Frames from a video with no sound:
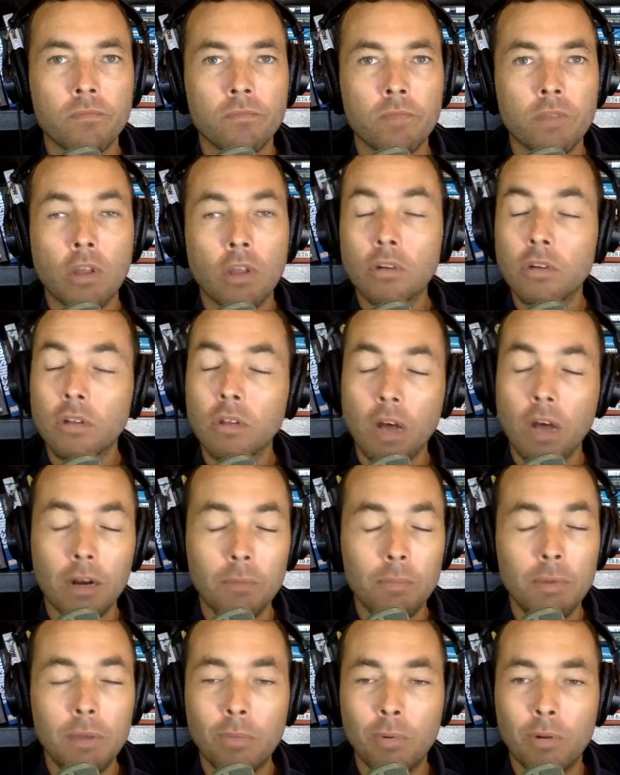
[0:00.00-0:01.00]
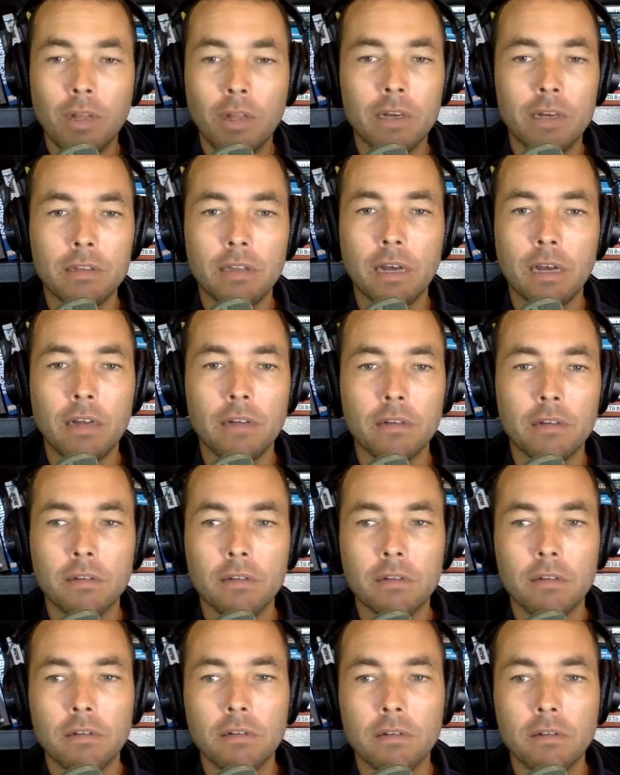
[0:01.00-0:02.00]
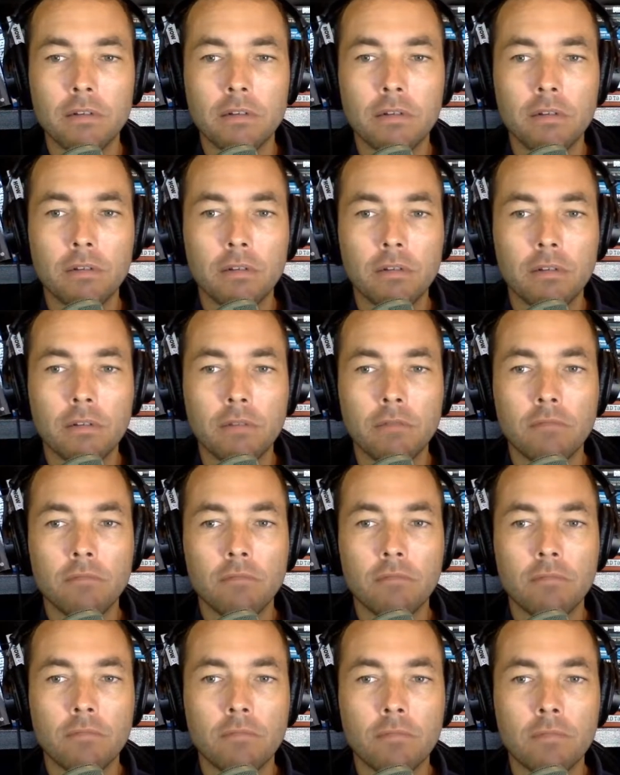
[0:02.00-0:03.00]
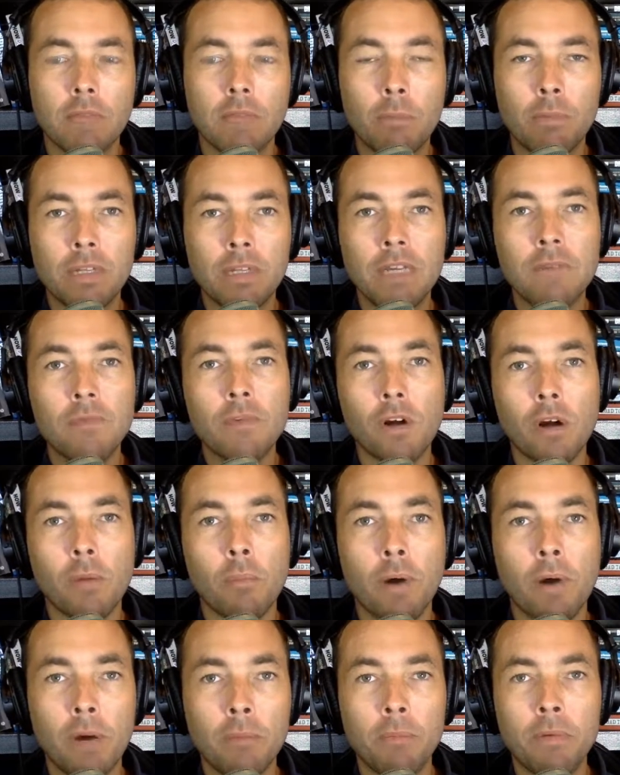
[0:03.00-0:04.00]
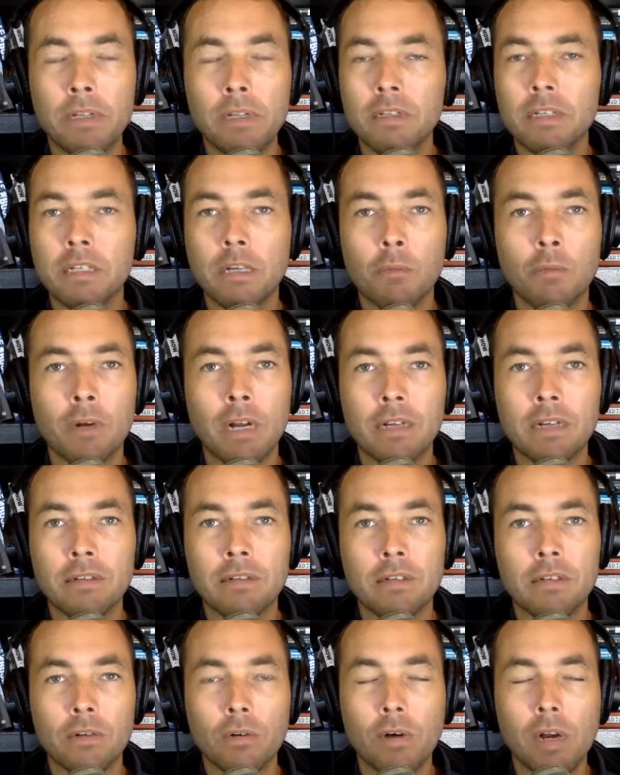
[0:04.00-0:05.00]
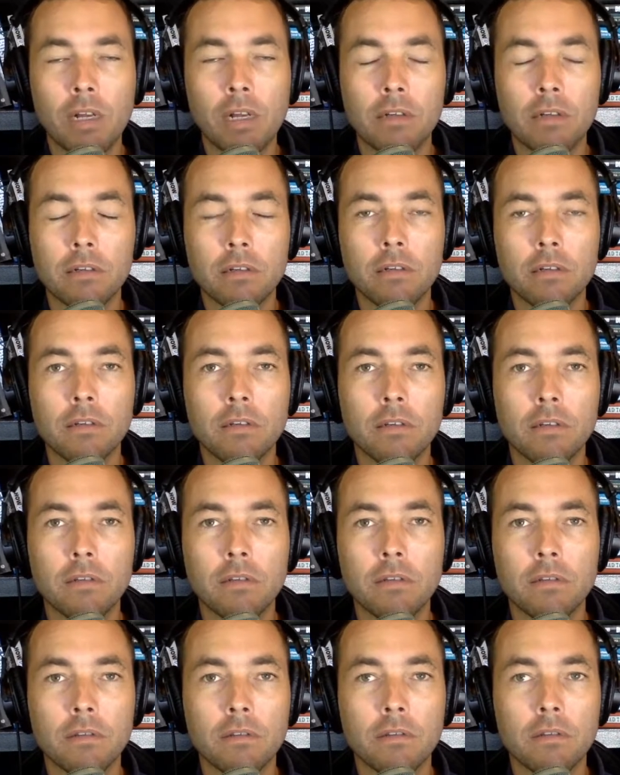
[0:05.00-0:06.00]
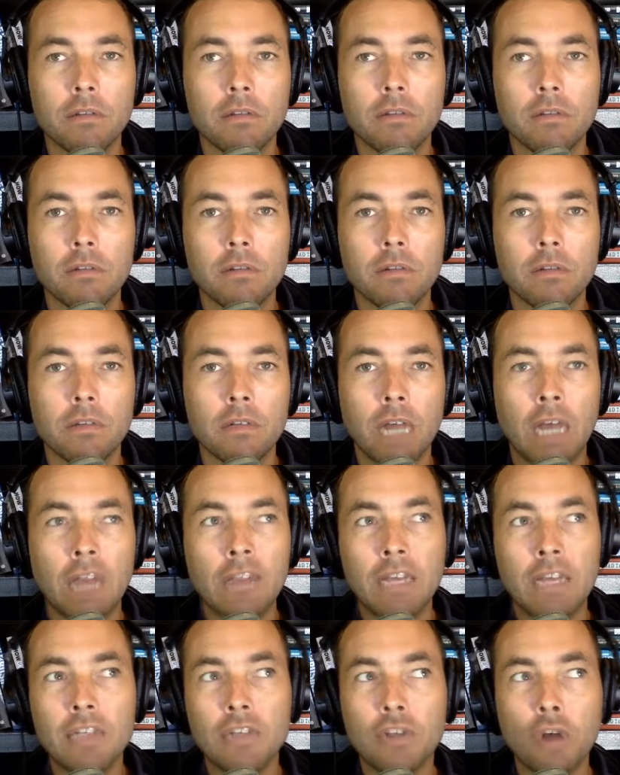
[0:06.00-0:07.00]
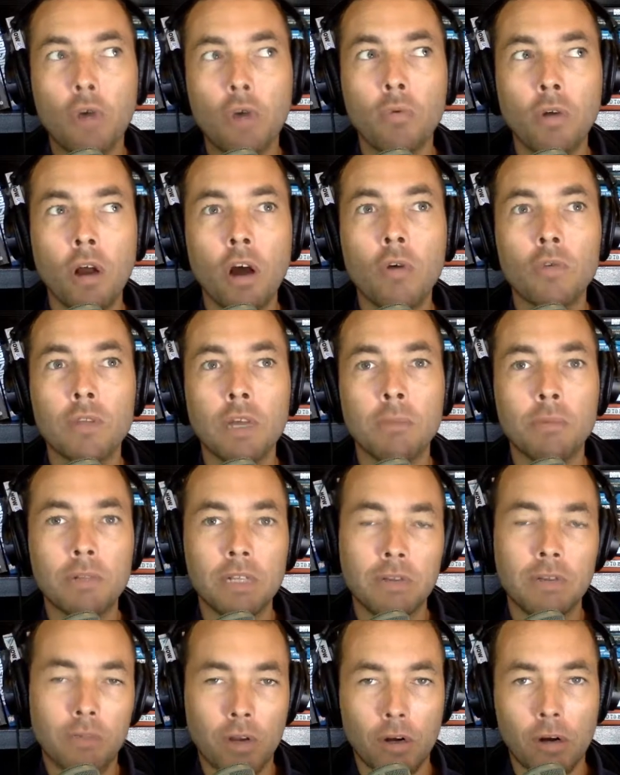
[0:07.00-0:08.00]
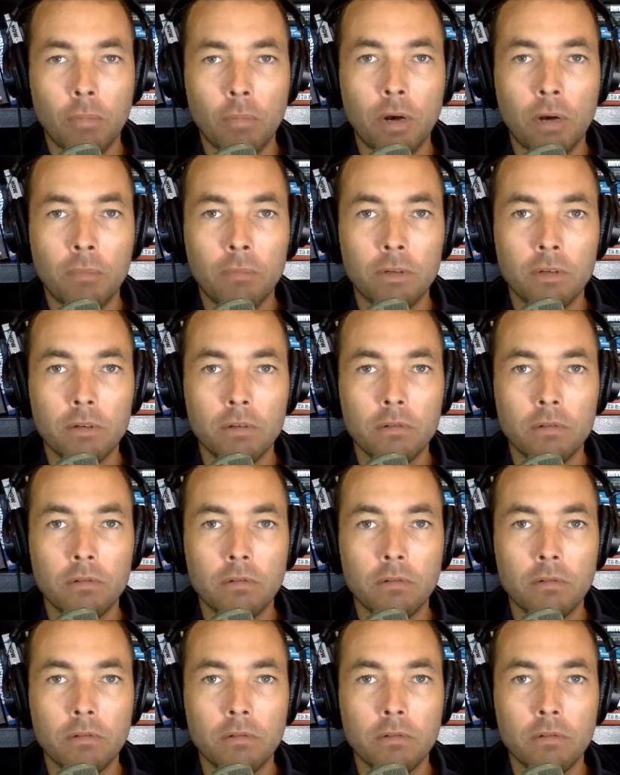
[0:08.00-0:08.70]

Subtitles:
There's a lot of people like that. They believe they're a puppet, someone has the strings. And they don't know they believe they're a puppet.